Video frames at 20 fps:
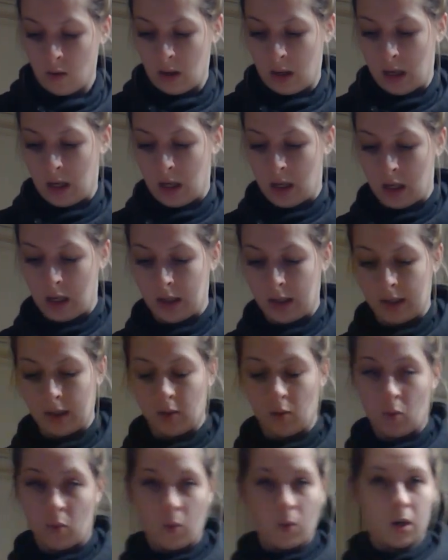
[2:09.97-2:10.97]
and
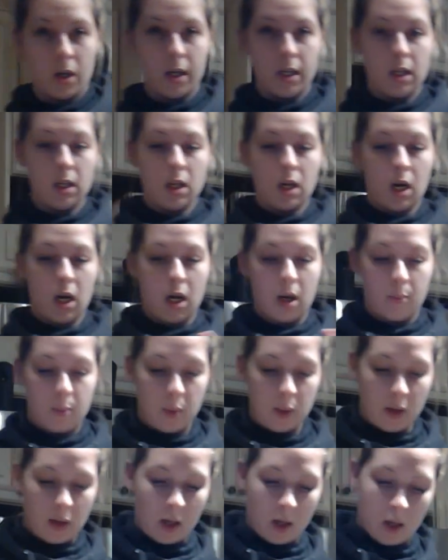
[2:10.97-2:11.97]
1
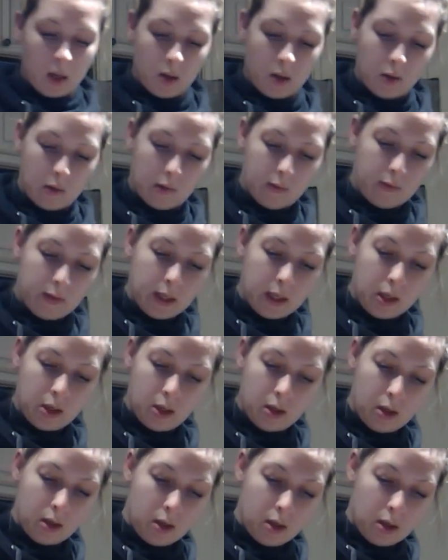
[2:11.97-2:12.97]
cup of
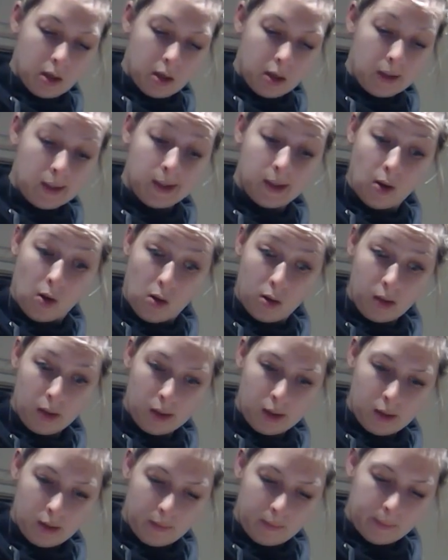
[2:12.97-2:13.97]

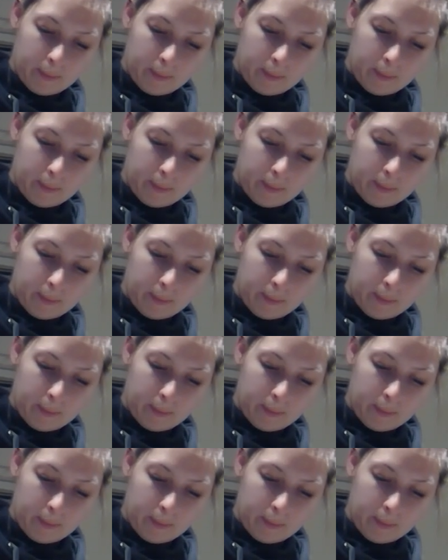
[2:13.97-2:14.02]
salt,